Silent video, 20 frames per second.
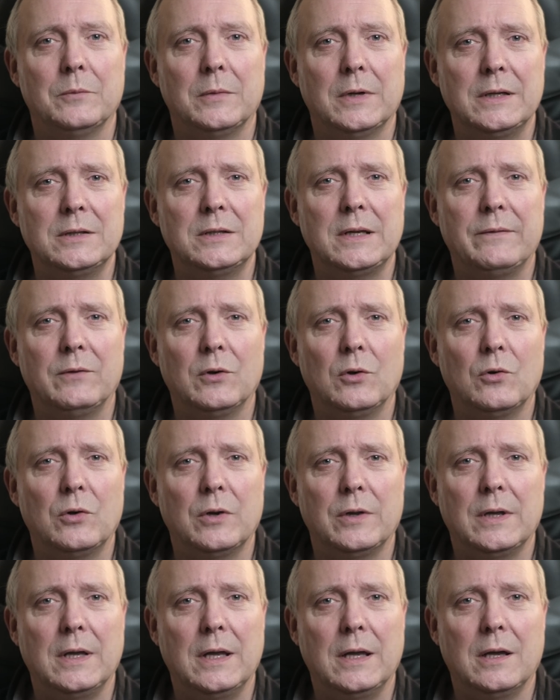Let's have a look
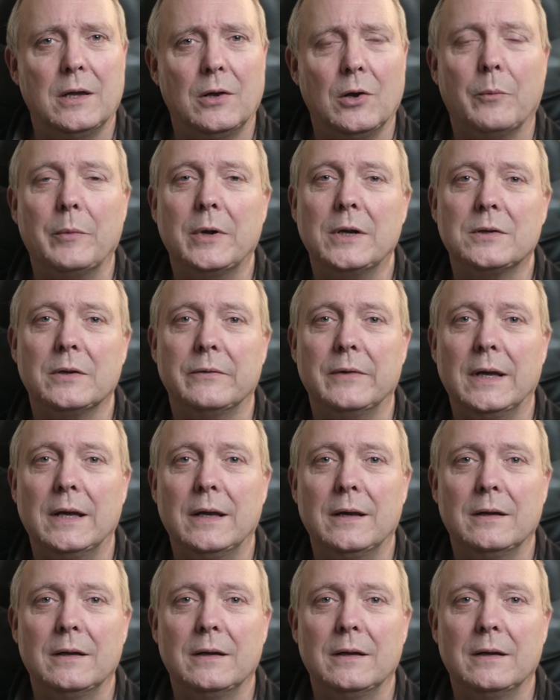at the economics of it.